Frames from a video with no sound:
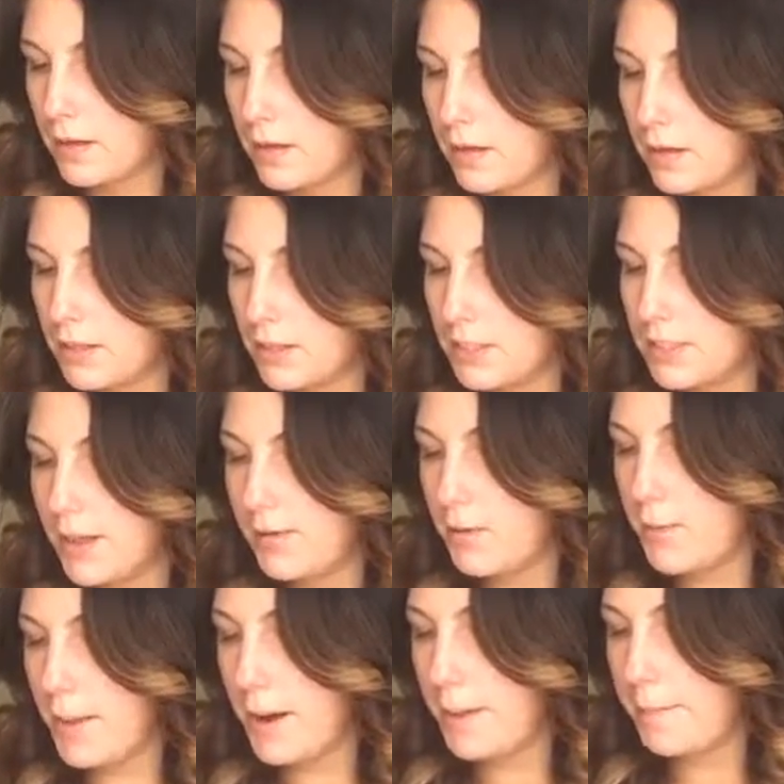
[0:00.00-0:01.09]
There's never
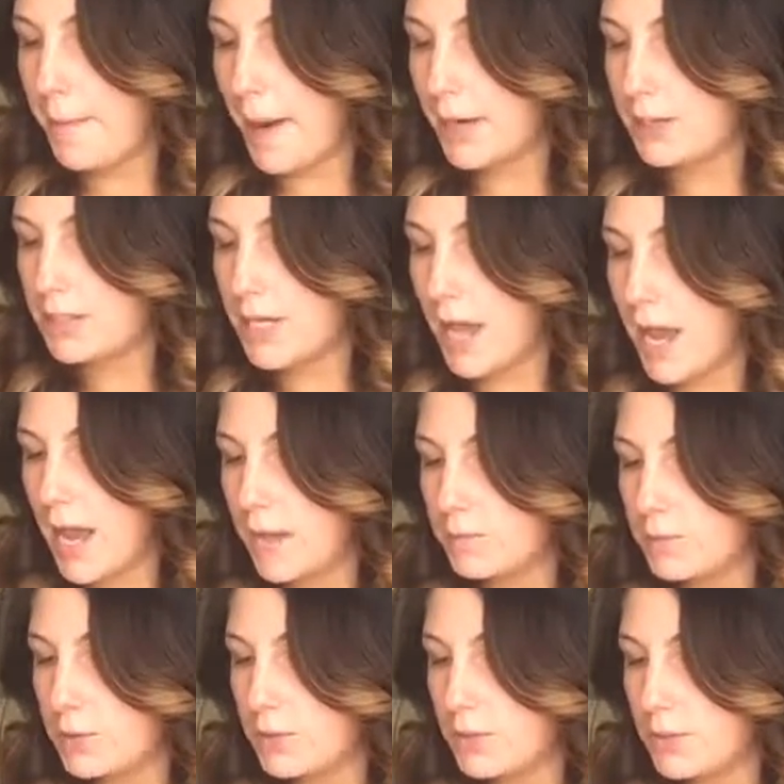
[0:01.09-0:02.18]
been a better time
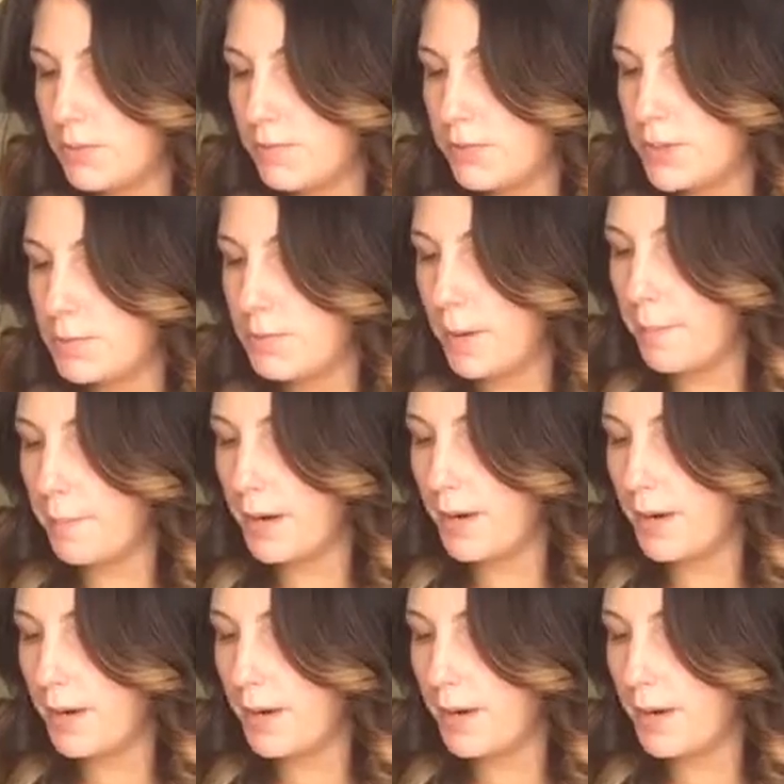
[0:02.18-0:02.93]
to do some fist bump,